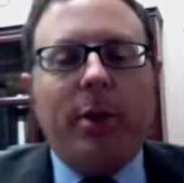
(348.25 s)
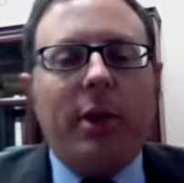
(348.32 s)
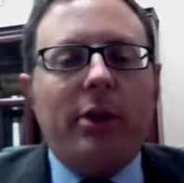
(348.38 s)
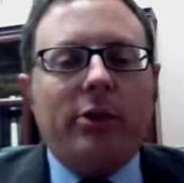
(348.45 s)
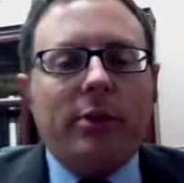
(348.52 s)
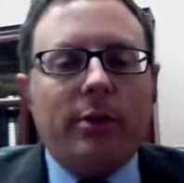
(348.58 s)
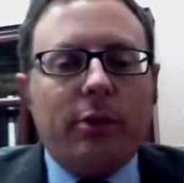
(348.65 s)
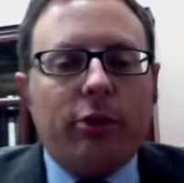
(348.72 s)

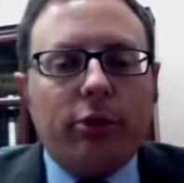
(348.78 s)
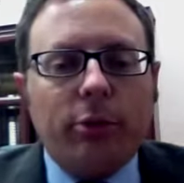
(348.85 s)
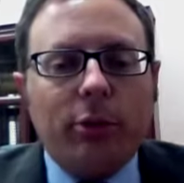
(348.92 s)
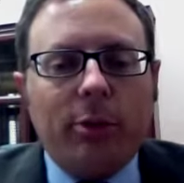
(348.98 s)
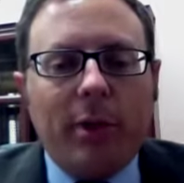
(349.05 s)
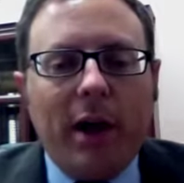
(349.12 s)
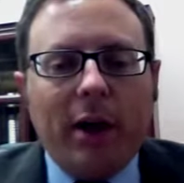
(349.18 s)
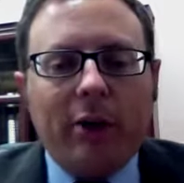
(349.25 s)
pangs of a true
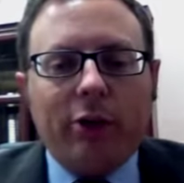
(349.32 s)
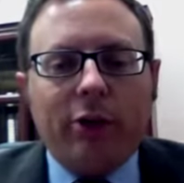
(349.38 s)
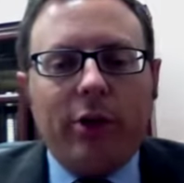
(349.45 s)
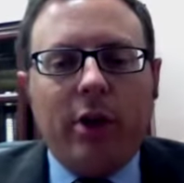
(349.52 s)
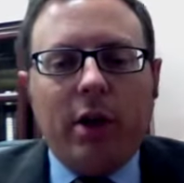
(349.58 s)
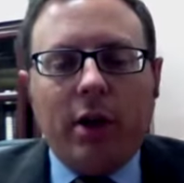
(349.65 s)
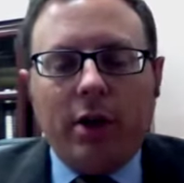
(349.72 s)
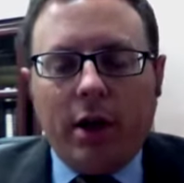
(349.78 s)

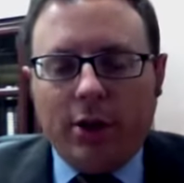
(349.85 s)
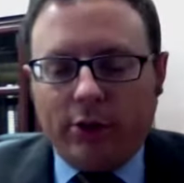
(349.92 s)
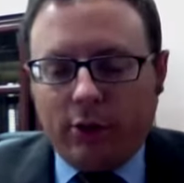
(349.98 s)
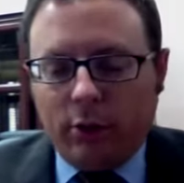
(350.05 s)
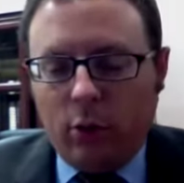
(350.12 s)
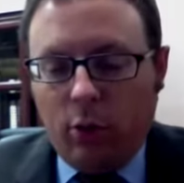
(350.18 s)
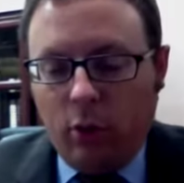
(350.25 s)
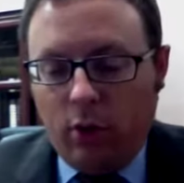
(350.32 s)
democracy and has a
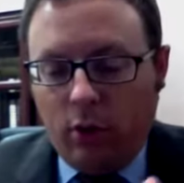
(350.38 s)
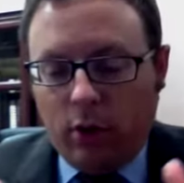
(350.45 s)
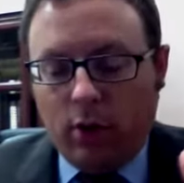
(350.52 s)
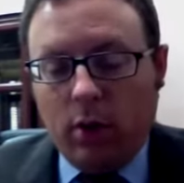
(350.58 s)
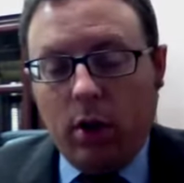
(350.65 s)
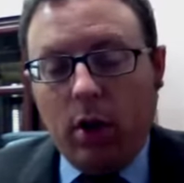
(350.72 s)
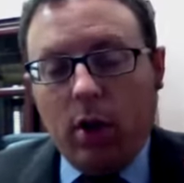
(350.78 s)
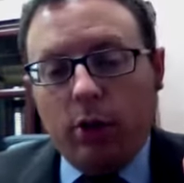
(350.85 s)
long,
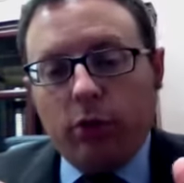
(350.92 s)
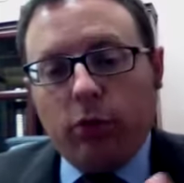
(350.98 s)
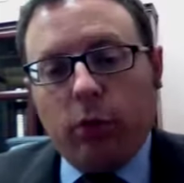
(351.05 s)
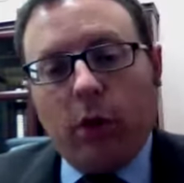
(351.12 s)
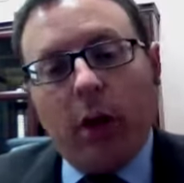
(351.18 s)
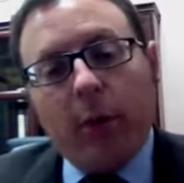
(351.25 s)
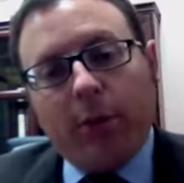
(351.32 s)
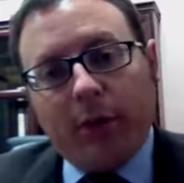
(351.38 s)

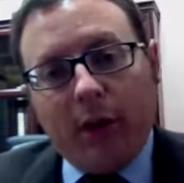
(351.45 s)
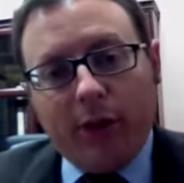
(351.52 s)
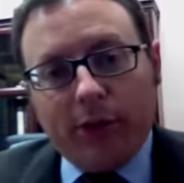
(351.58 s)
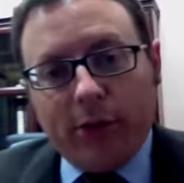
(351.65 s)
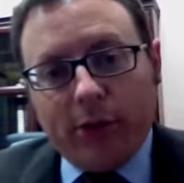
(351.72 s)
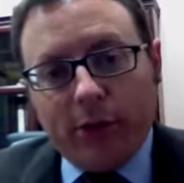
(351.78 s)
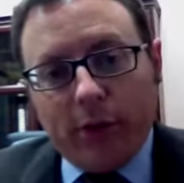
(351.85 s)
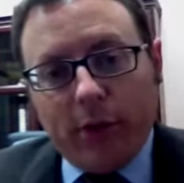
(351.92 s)
drawn-out
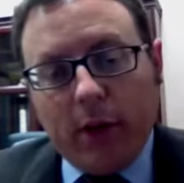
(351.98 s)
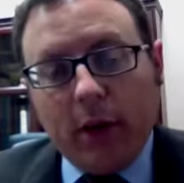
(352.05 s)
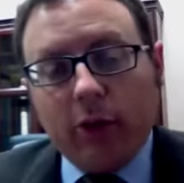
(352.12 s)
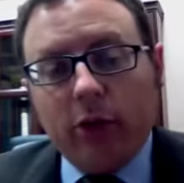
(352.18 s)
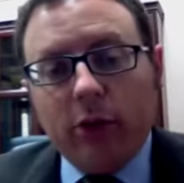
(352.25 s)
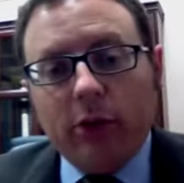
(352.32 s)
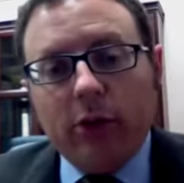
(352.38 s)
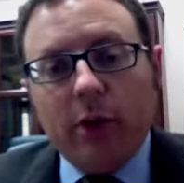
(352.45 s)
process of
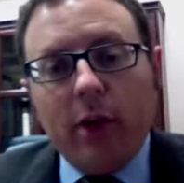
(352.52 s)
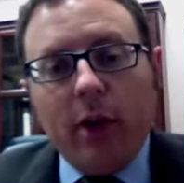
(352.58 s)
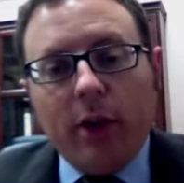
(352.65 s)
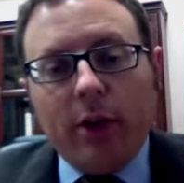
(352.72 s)
elections.